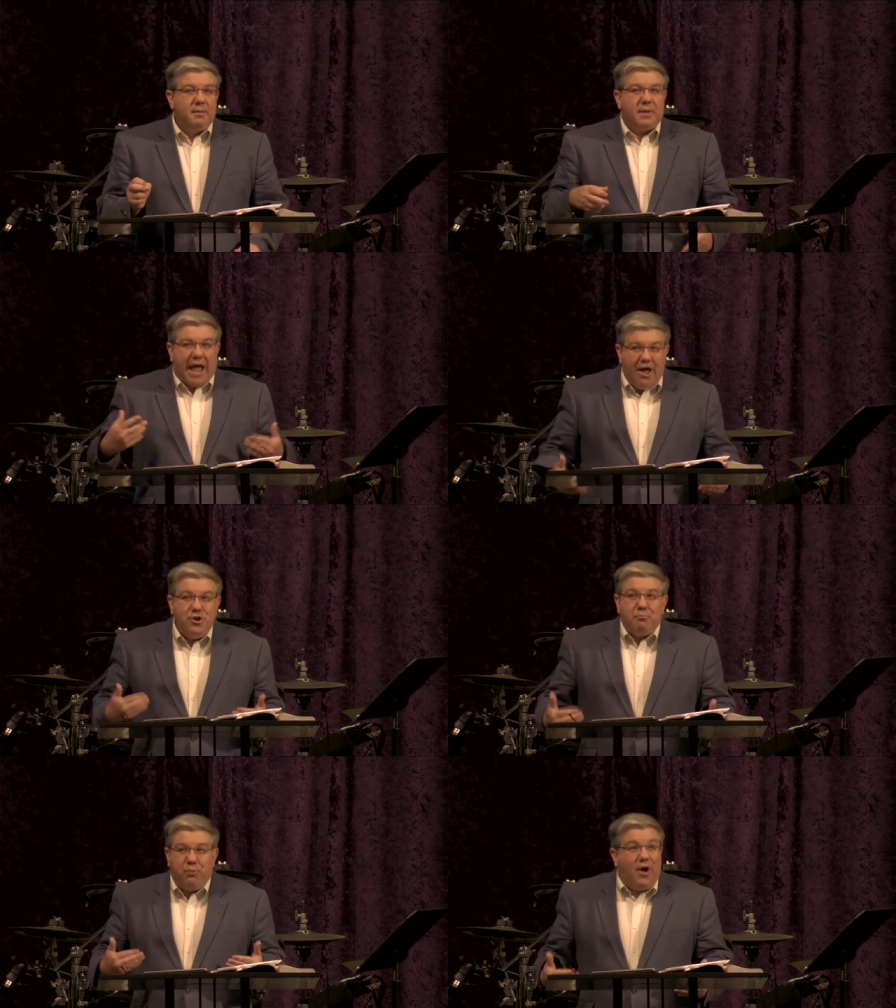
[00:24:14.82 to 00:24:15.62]
But how
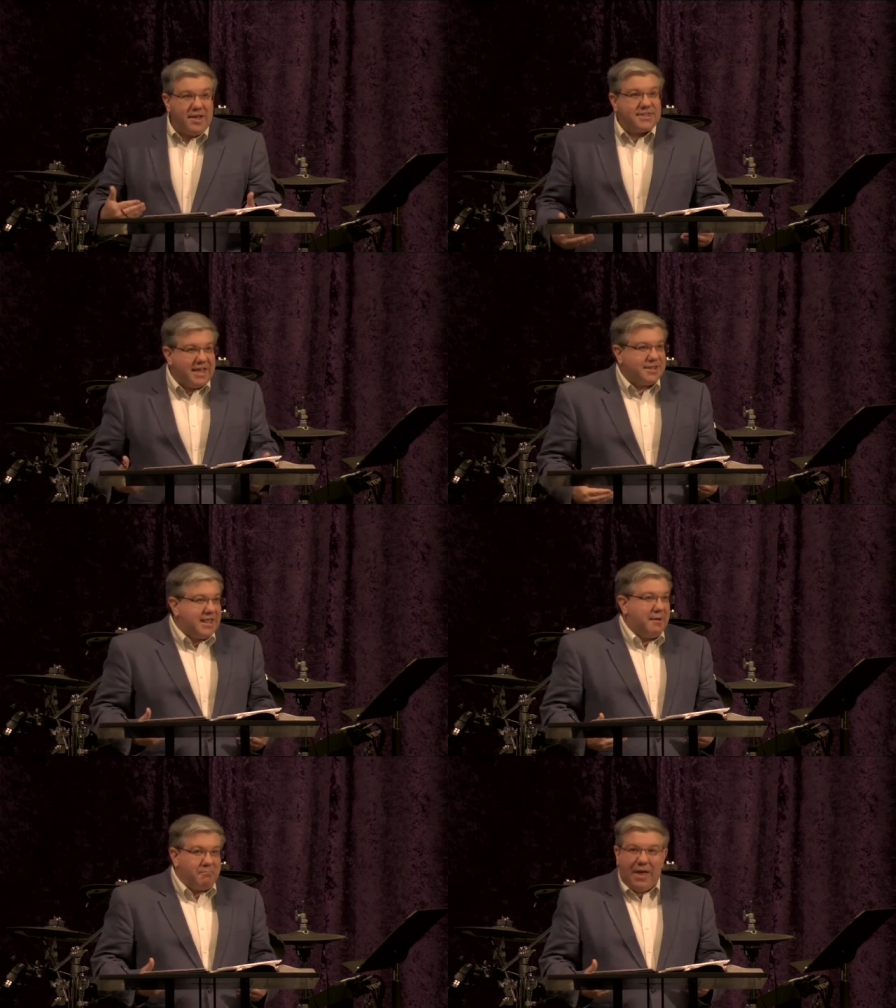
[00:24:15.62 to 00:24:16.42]
you process
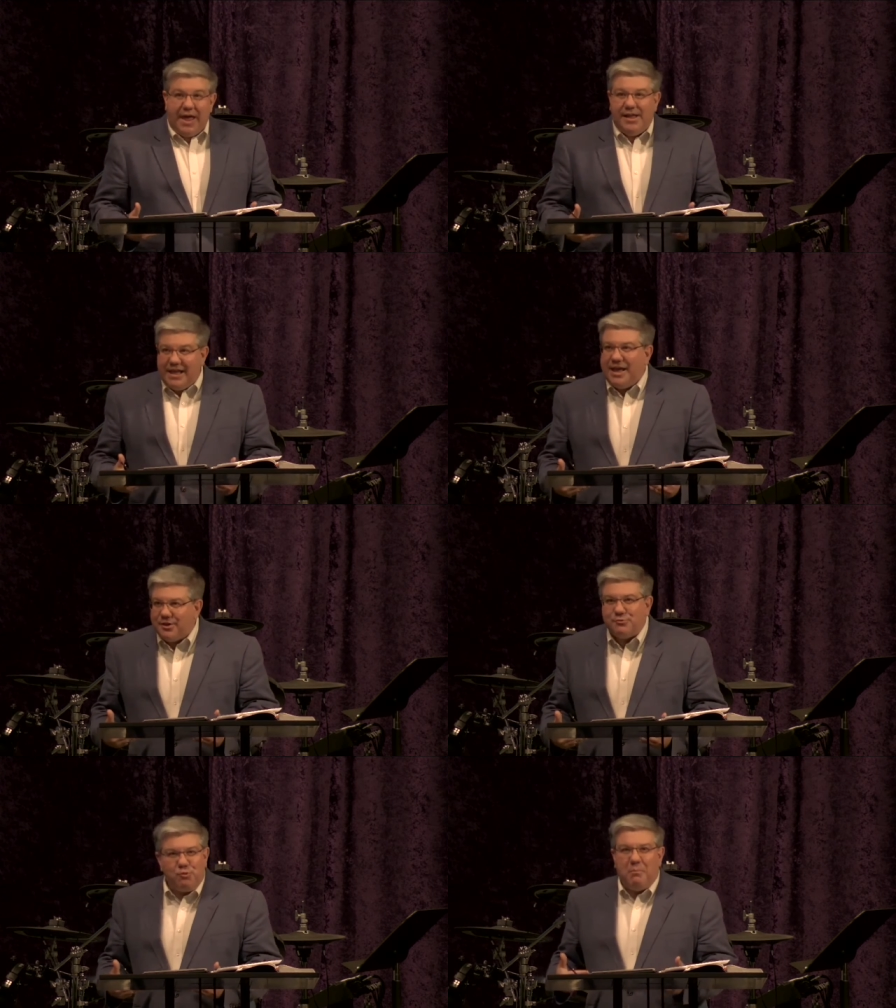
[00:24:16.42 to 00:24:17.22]
that pain
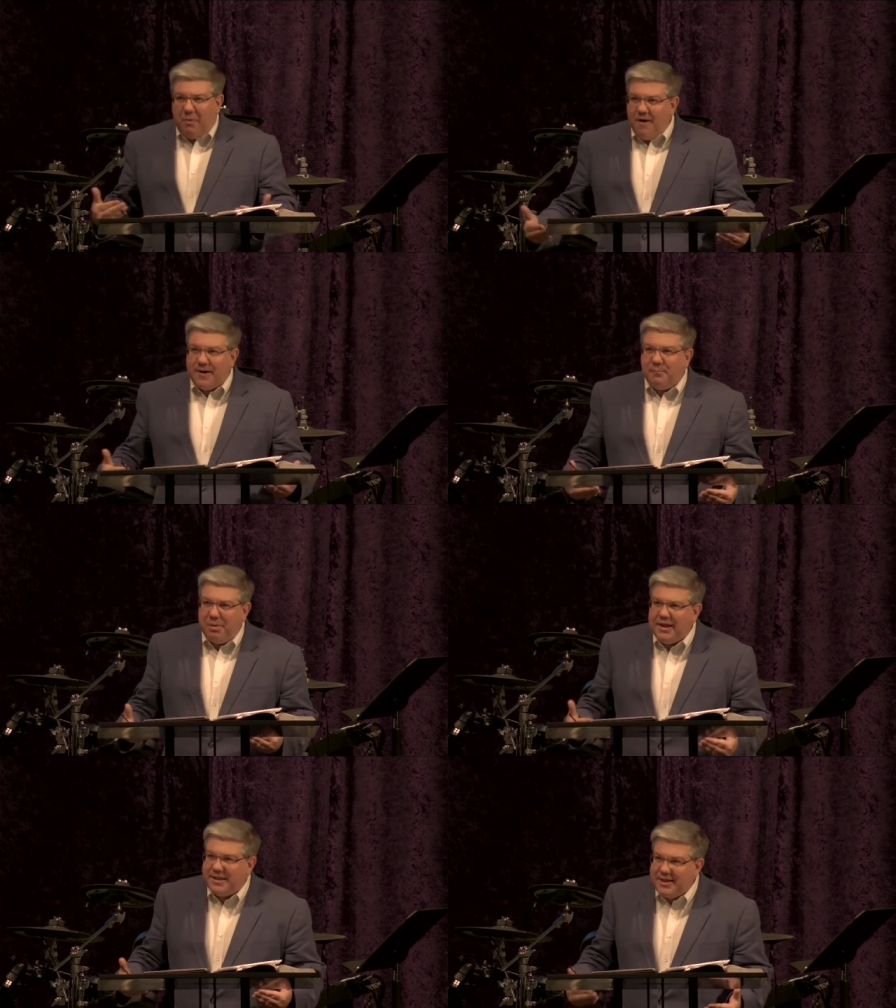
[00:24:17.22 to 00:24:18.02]
is
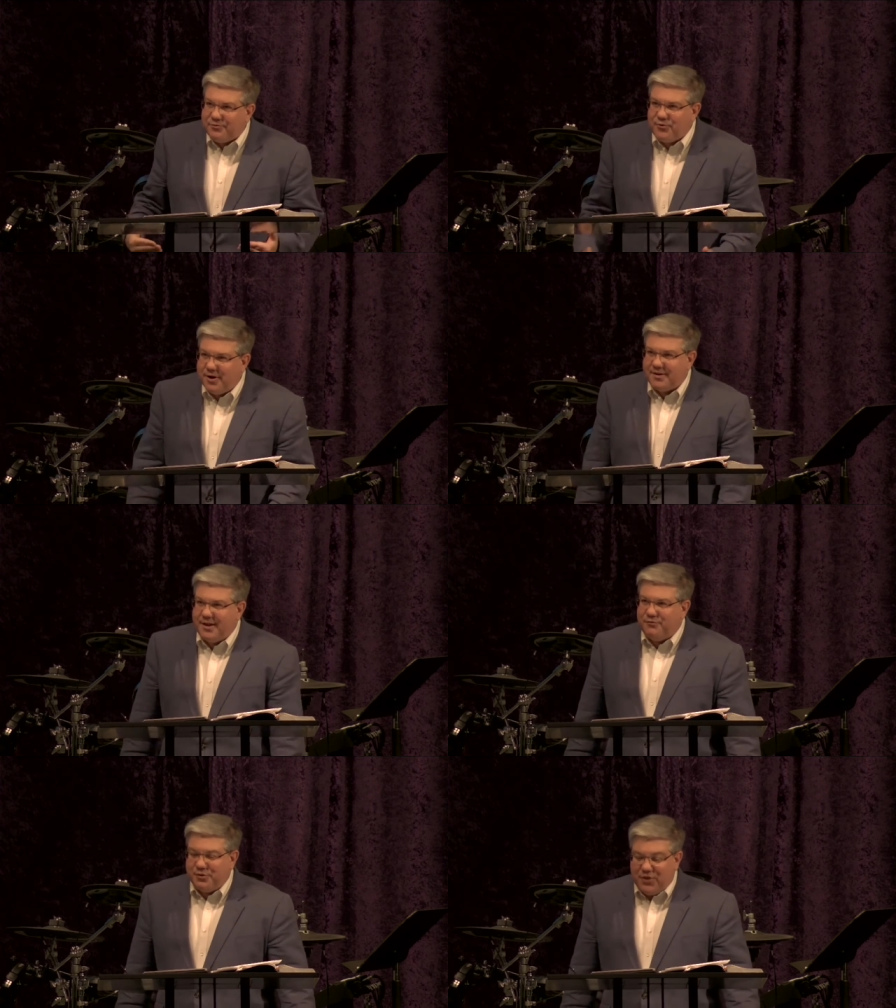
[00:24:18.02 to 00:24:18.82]
remarkably different
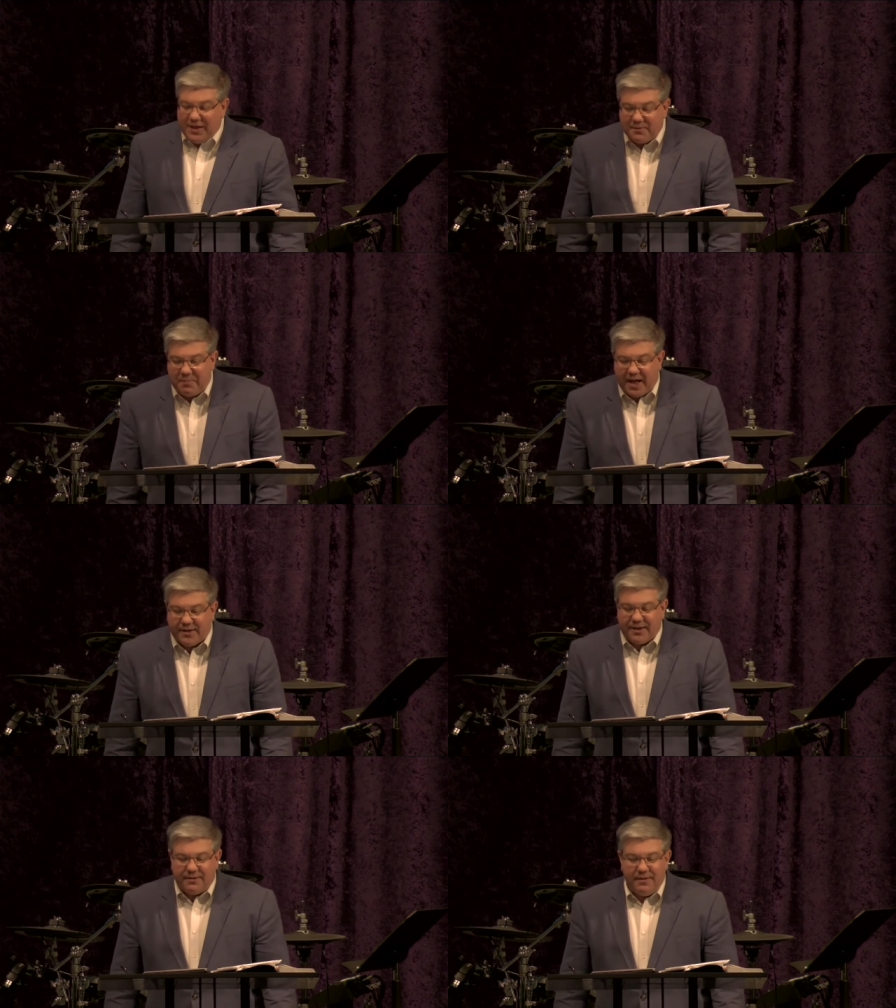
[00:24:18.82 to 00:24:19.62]
if you think
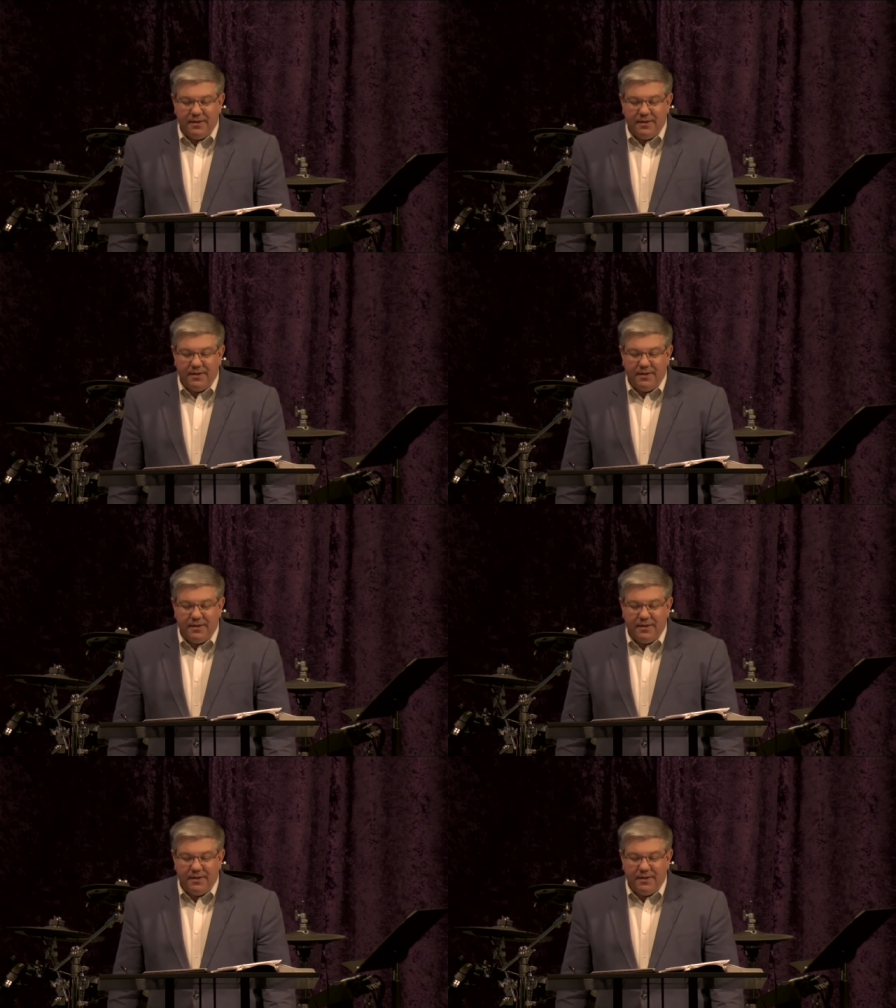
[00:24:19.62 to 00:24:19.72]
about it.